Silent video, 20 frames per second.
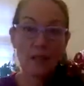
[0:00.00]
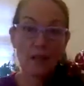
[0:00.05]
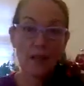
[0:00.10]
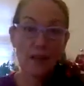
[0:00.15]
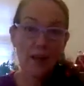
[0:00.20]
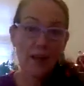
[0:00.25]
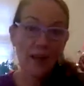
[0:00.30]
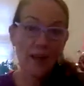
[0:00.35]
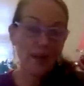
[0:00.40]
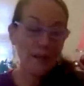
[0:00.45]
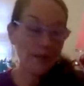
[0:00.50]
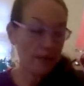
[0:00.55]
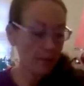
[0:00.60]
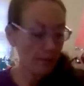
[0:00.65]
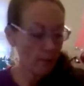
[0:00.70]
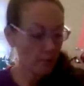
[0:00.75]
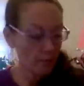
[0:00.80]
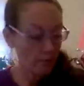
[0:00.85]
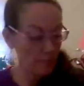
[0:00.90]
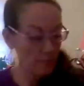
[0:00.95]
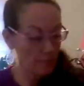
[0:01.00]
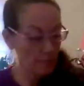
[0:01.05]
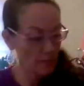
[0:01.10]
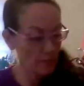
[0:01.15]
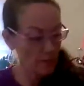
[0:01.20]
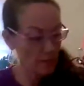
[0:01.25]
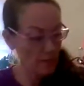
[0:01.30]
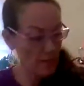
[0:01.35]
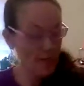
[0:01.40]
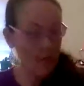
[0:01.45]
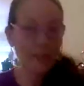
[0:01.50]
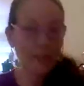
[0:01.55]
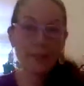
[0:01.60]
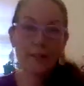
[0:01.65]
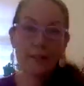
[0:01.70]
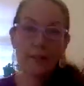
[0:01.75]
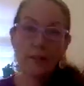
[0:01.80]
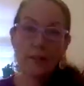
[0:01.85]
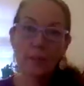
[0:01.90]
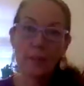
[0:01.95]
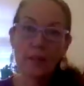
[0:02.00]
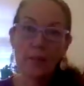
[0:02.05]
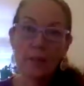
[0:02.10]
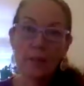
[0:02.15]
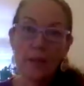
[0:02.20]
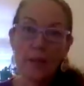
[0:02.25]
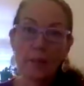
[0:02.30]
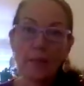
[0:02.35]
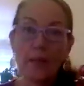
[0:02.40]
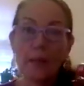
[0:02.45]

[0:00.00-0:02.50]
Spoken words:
and tell a little bit about my